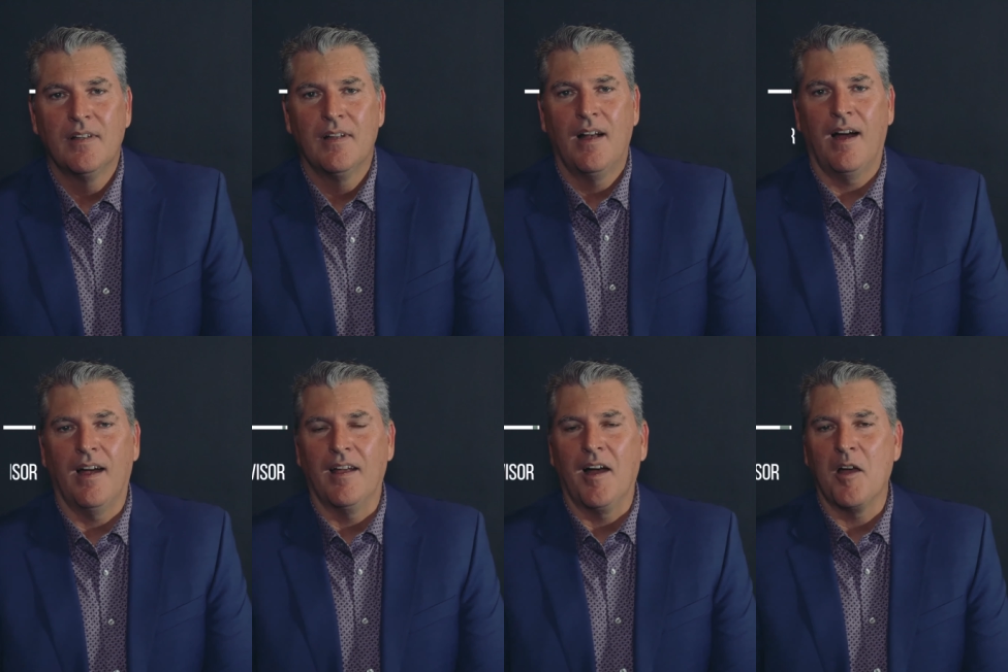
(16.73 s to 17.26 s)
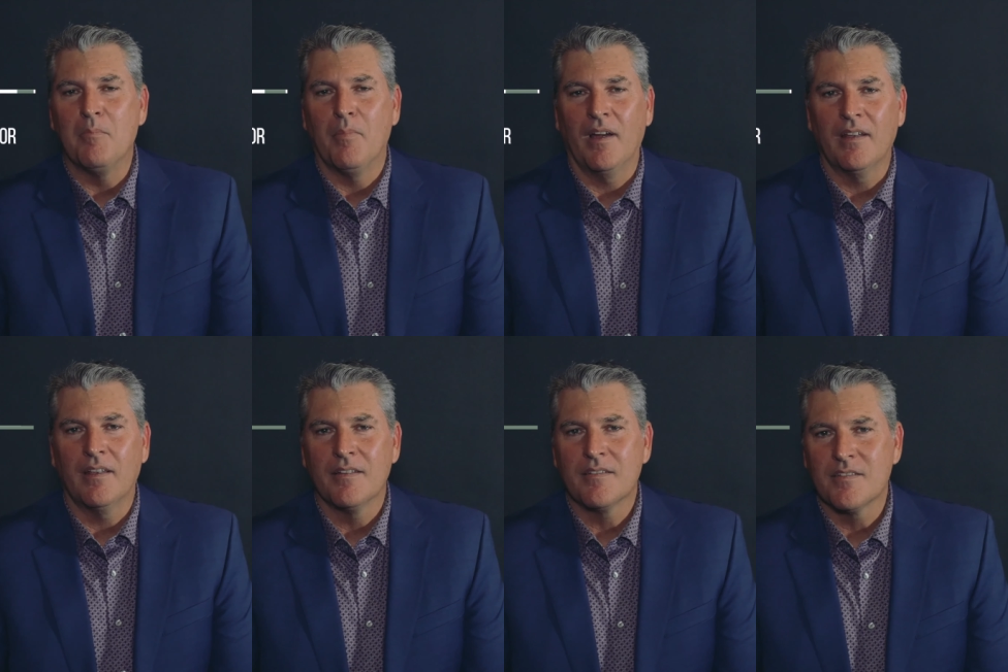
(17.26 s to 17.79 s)
Hi, I'm
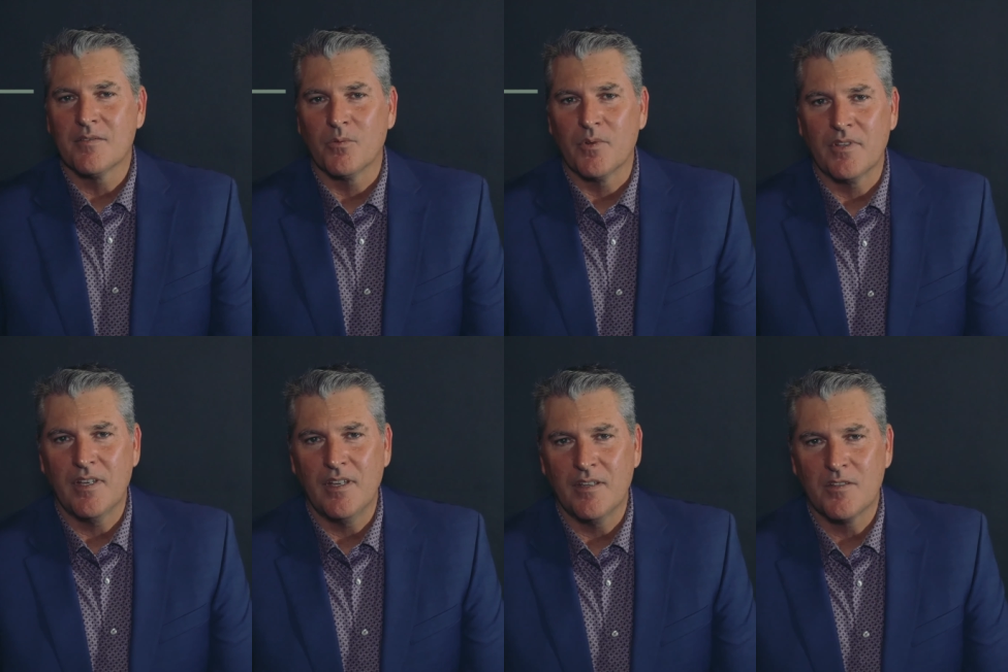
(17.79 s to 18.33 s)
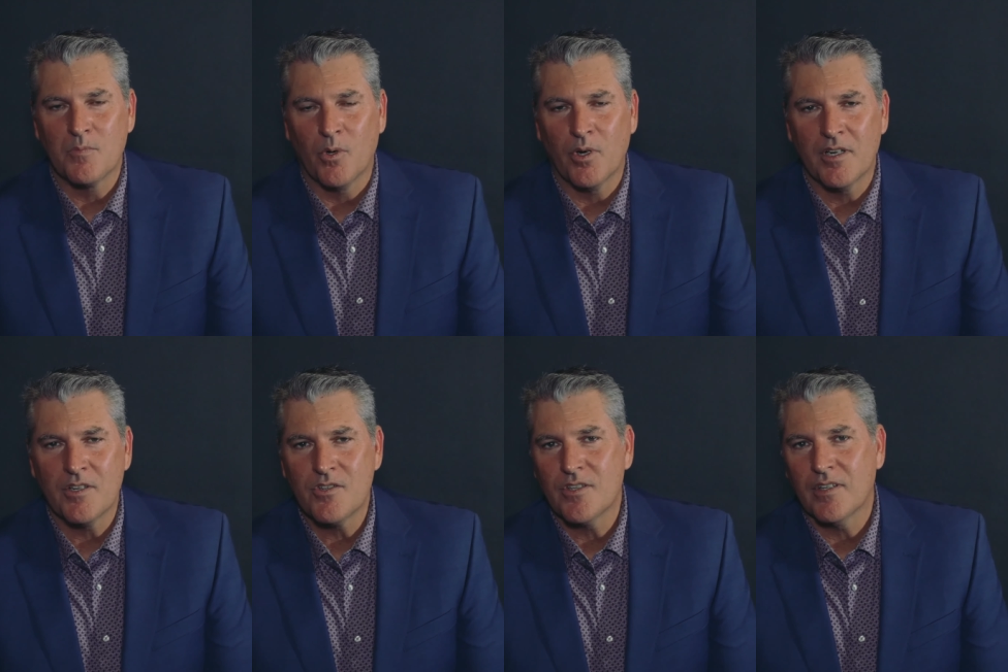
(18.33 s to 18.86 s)
Mike Henson with Kings
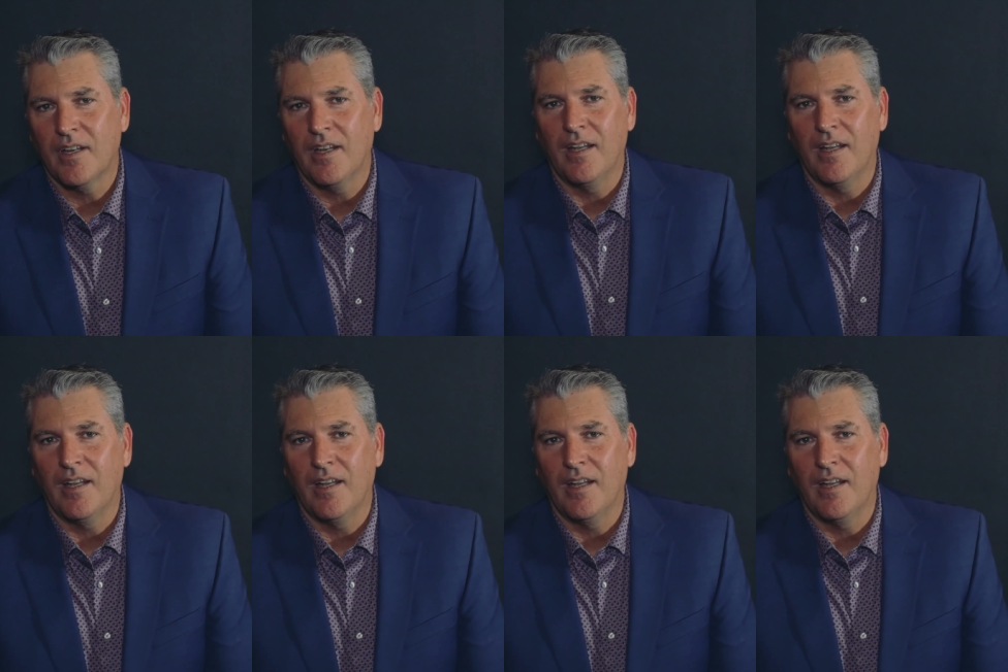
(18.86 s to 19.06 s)
Mortgage,